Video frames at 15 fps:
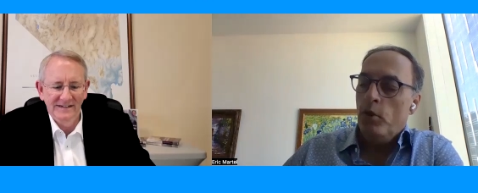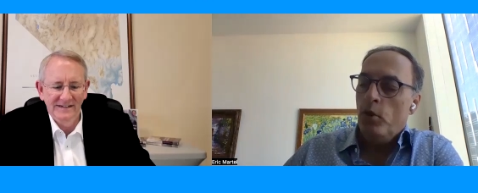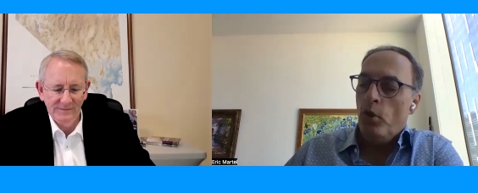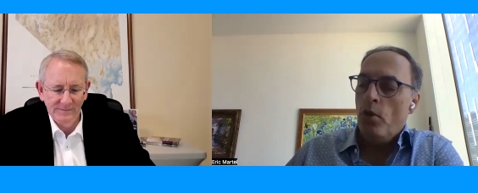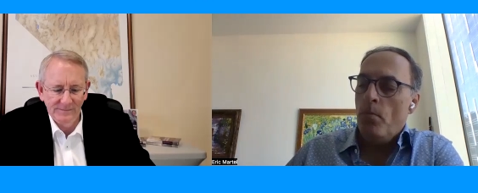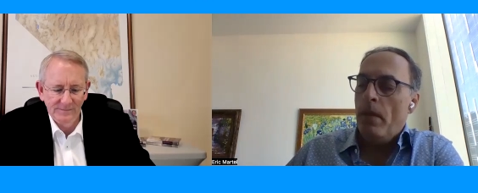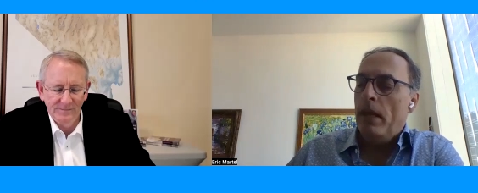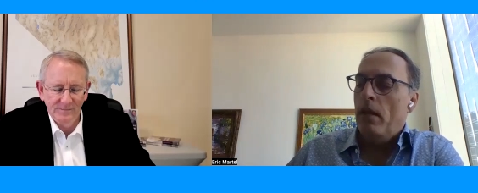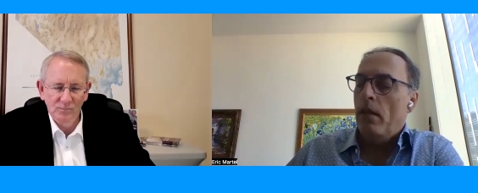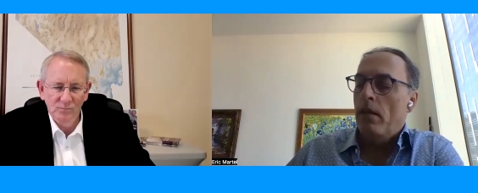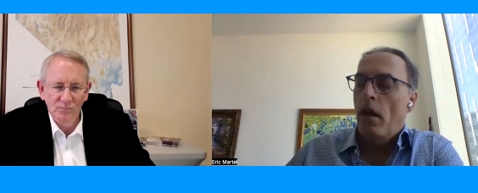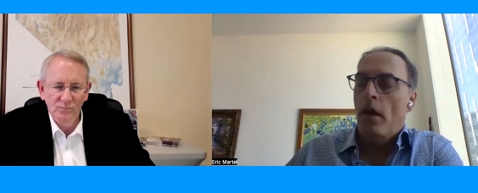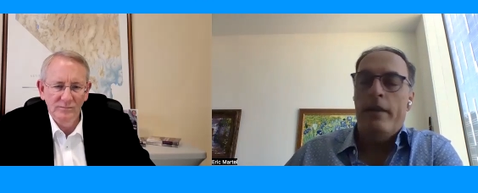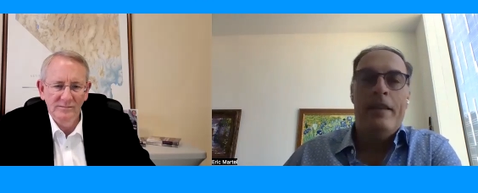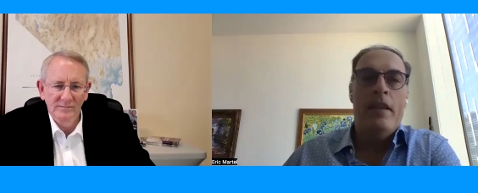Speaker 1: so you made
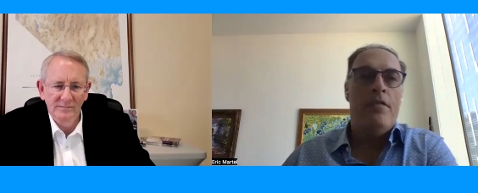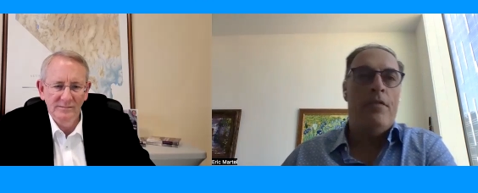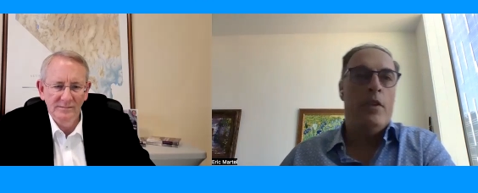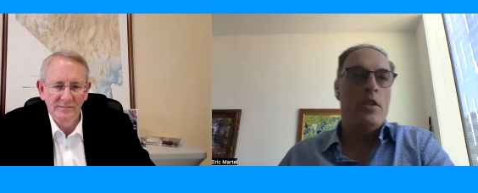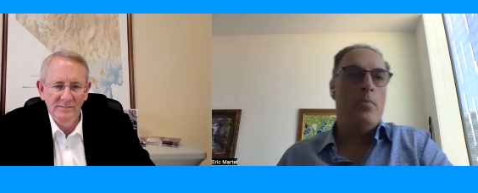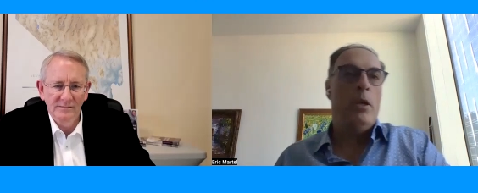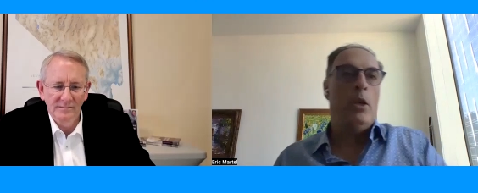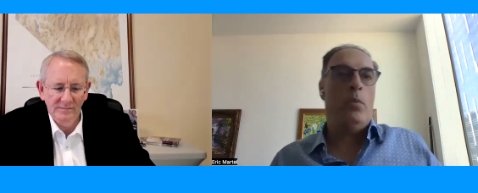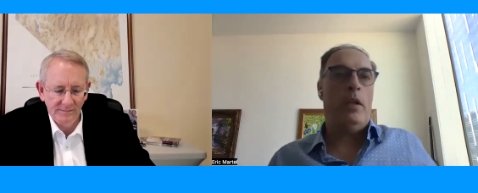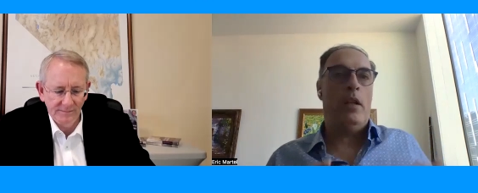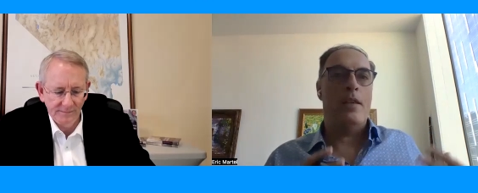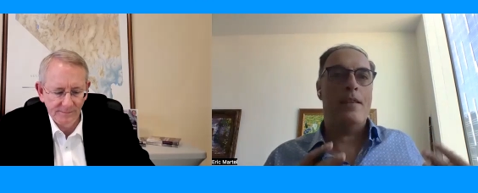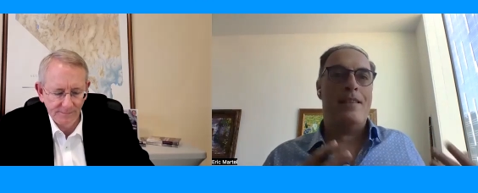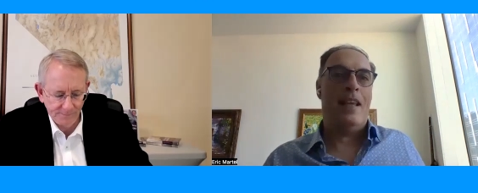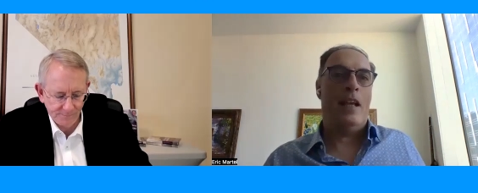a, a, difference between
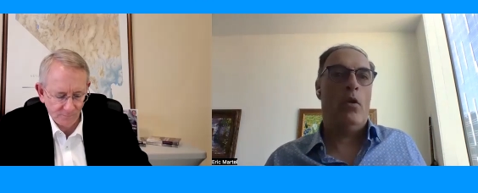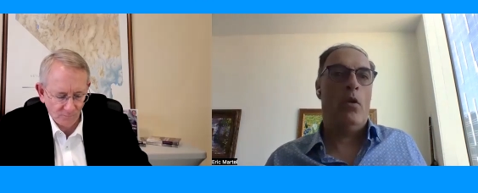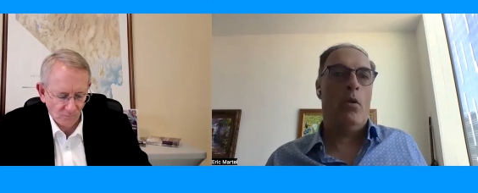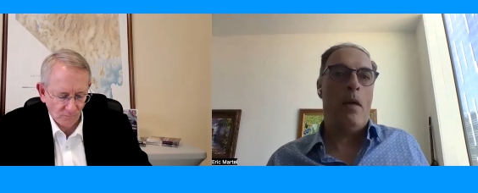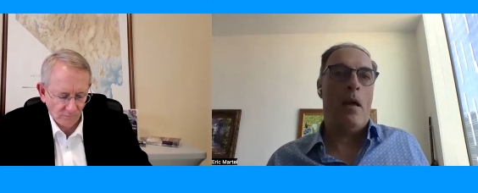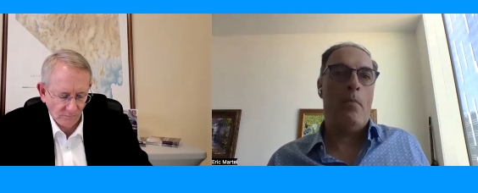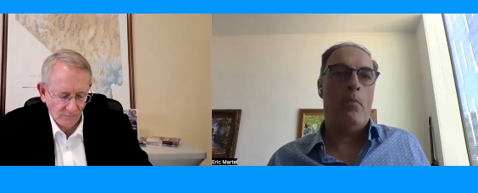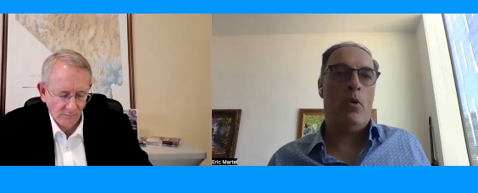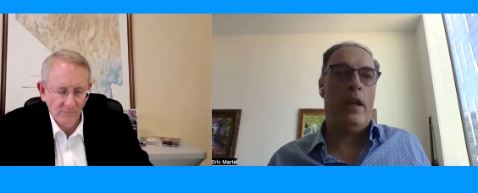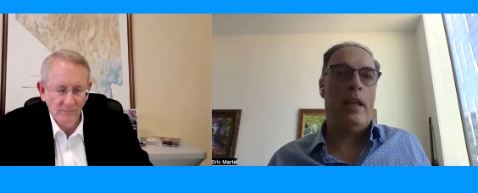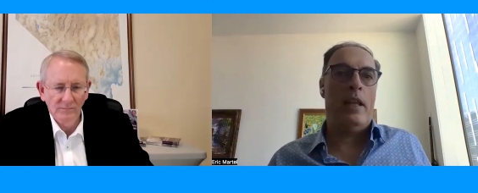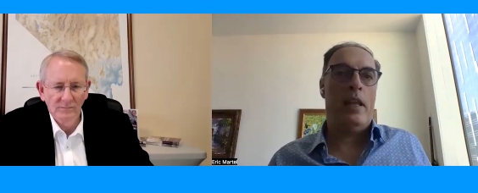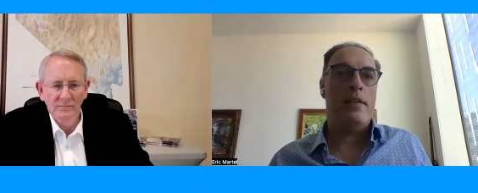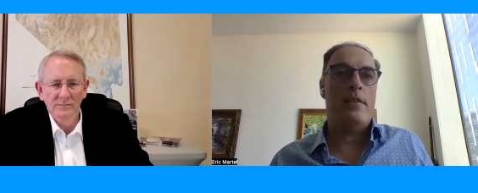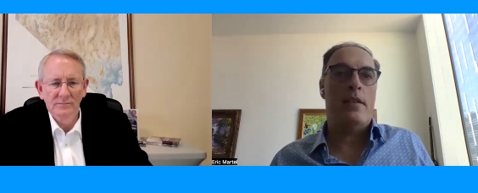a single member
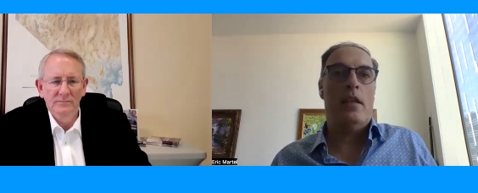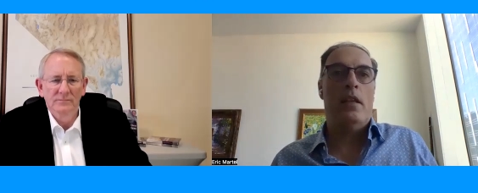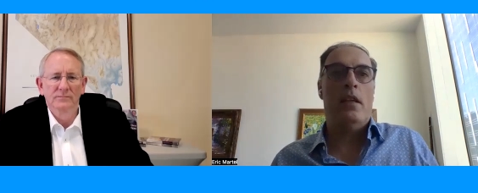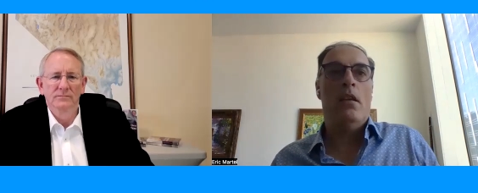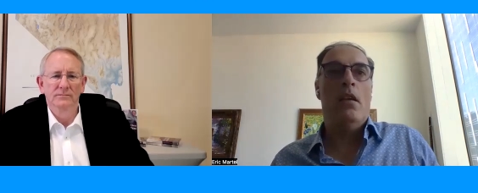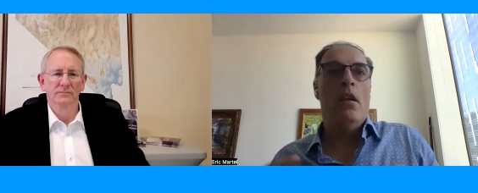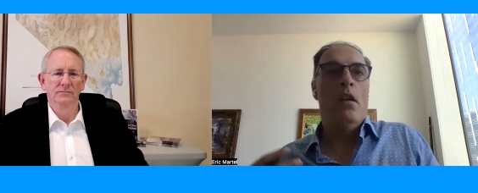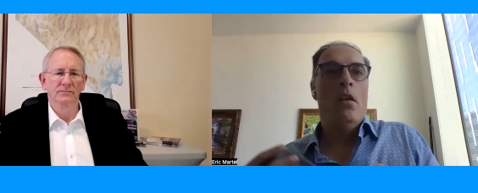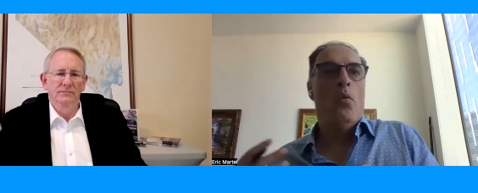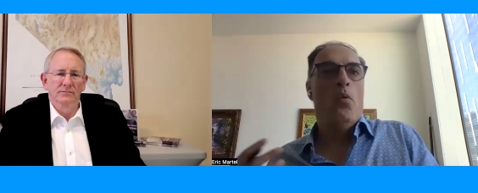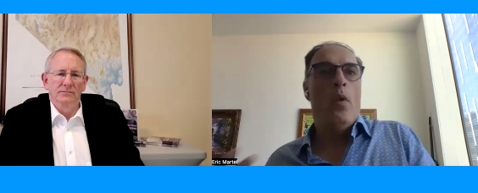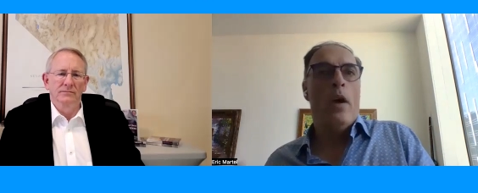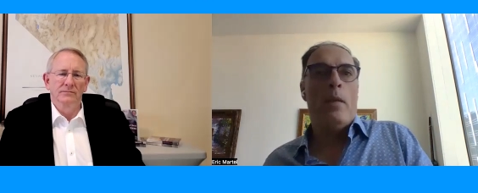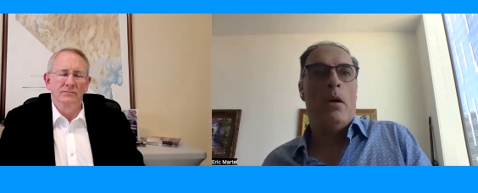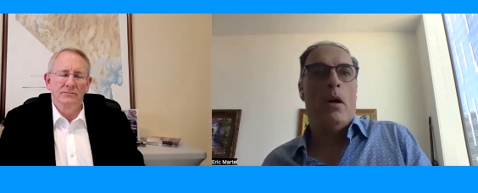LLC.
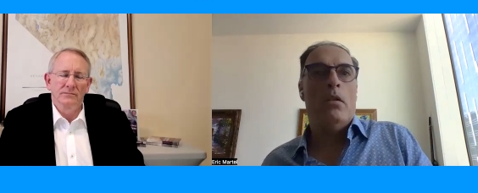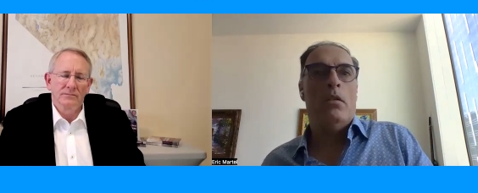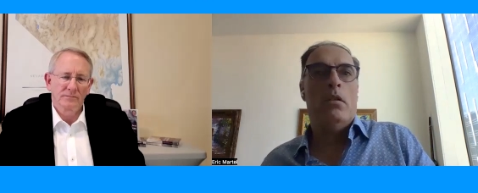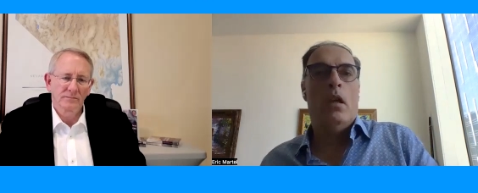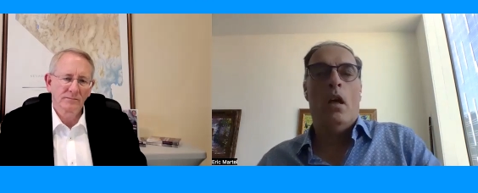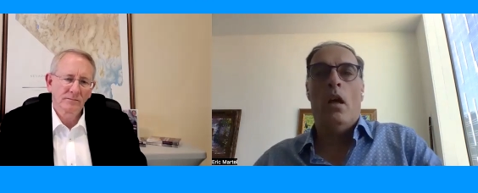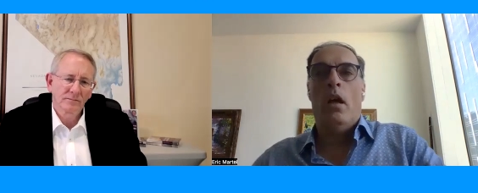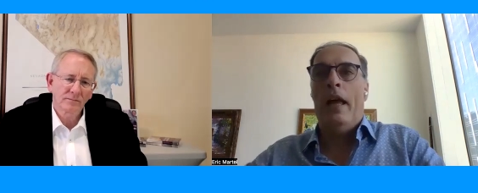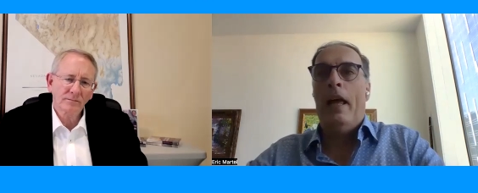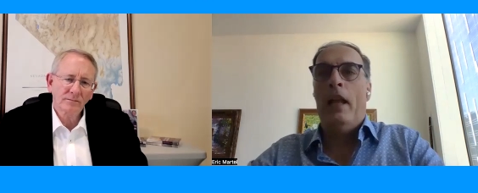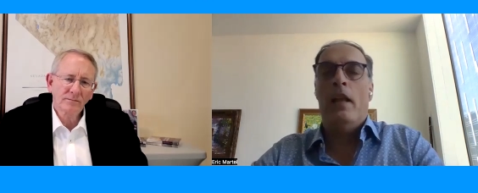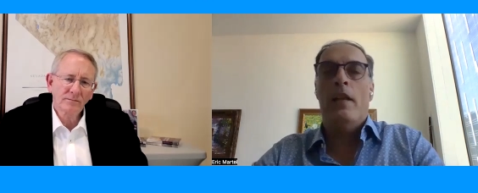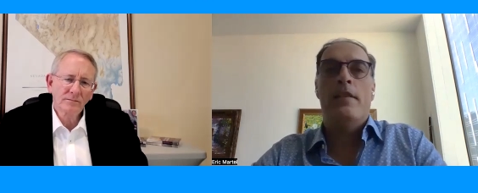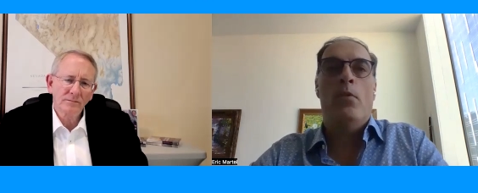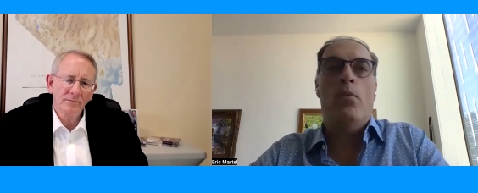What about uh,
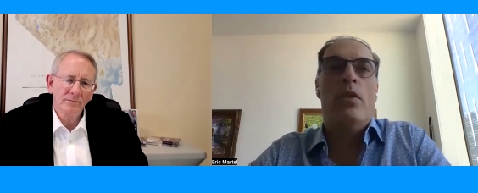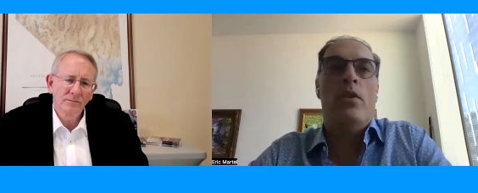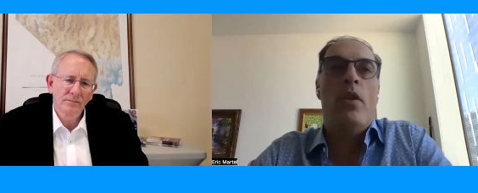LLC where